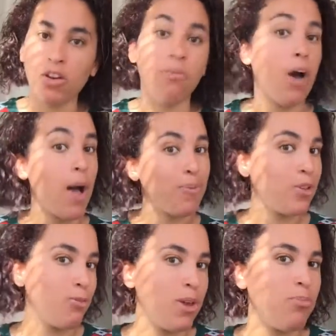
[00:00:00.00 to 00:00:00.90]
And
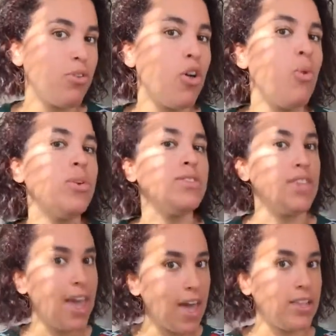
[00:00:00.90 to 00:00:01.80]
popular people always
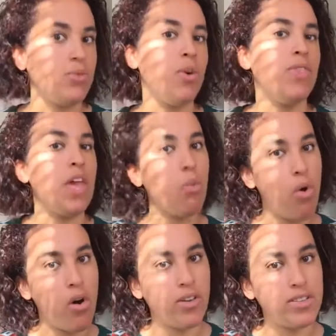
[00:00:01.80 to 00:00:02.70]
get what they
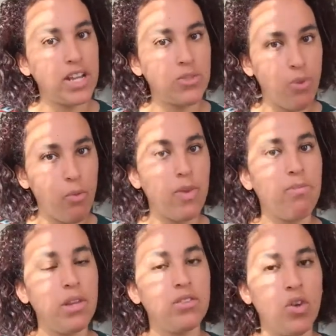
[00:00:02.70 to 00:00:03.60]
want. That's what we've
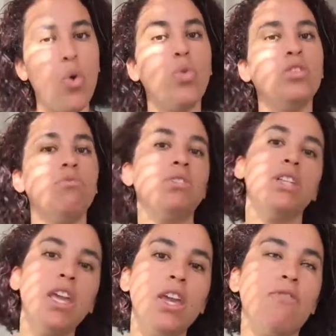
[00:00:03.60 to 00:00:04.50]
been told to
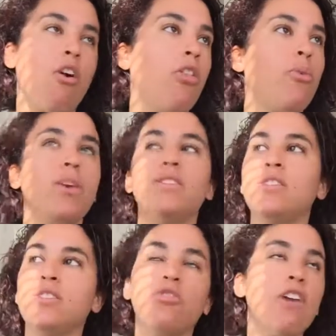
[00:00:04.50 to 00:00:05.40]
believe all the way
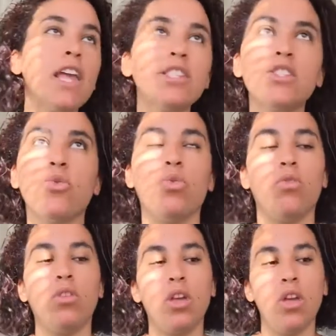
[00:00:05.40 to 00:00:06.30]
since grade school.